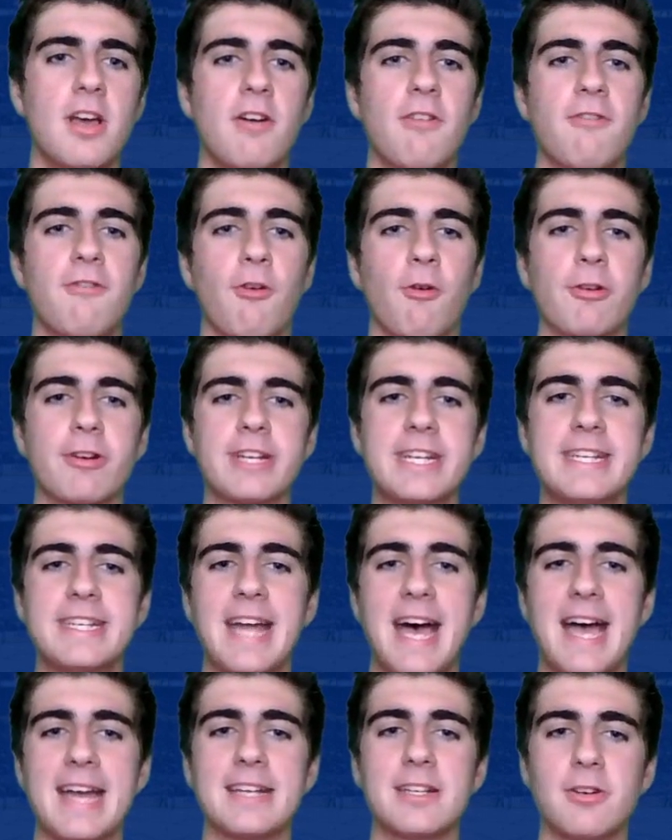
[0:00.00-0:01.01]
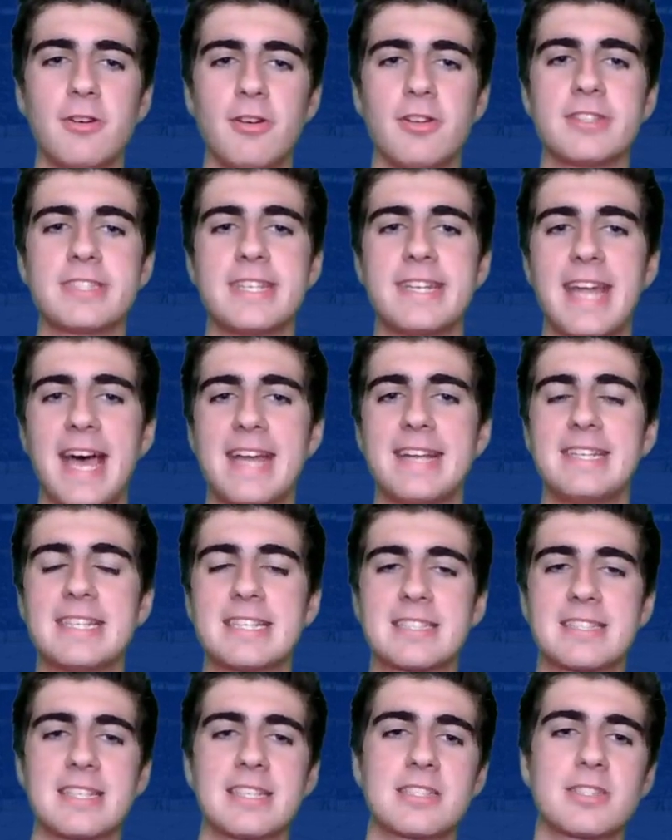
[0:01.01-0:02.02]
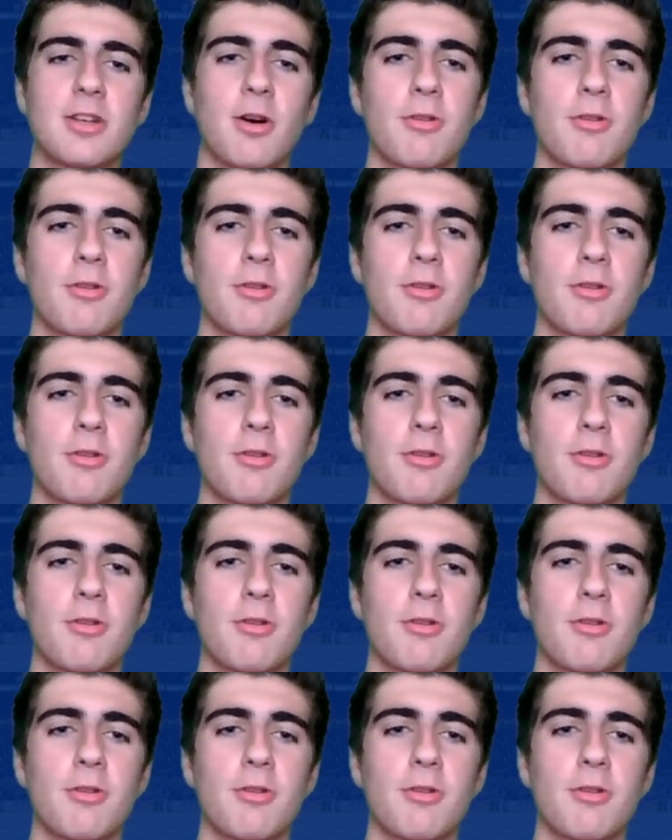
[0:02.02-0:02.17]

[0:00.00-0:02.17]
49 goals, 90 assists,